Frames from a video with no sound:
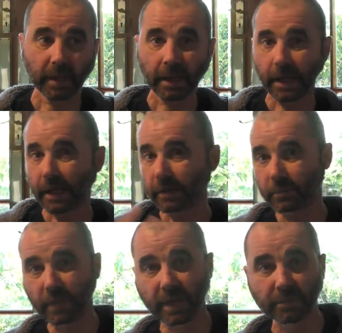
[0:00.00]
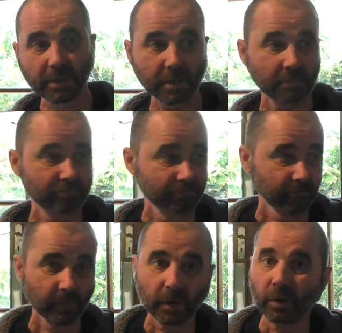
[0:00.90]
and it may be
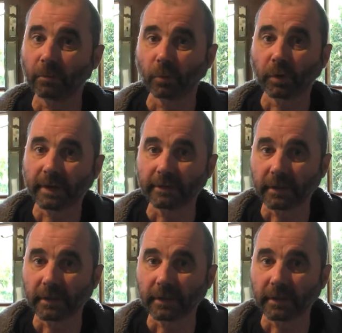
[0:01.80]
on whatever,